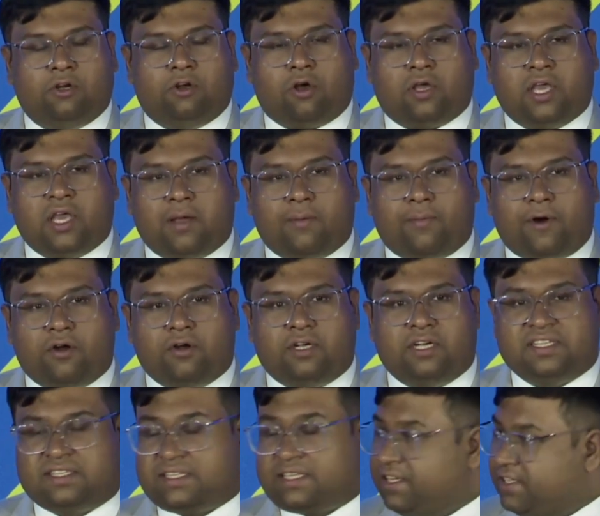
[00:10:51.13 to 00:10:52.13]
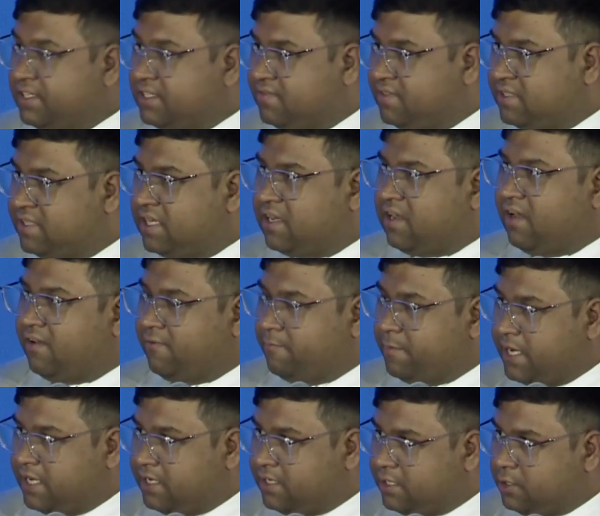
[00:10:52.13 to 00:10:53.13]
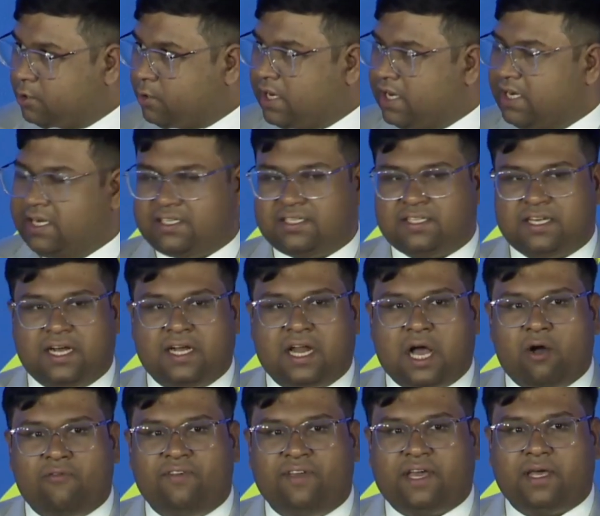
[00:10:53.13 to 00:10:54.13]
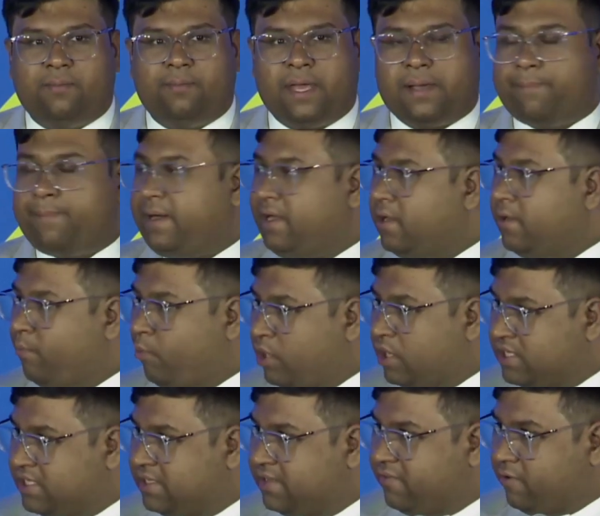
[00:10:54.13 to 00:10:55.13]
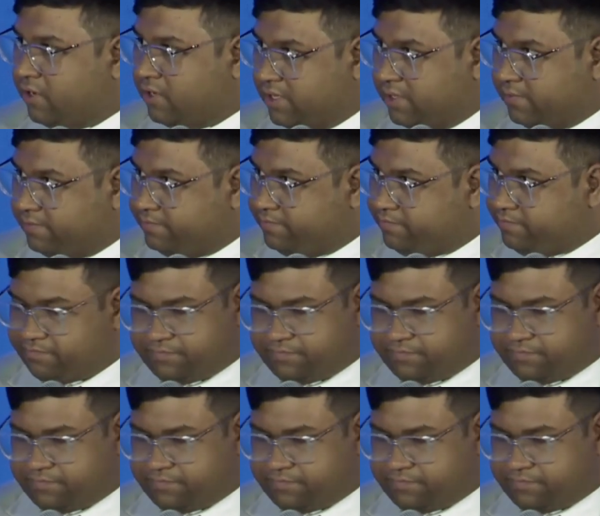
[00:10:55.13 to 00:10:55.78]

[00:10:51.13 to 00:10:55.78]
talking about discussions with the government to understand how we can make better policy for them.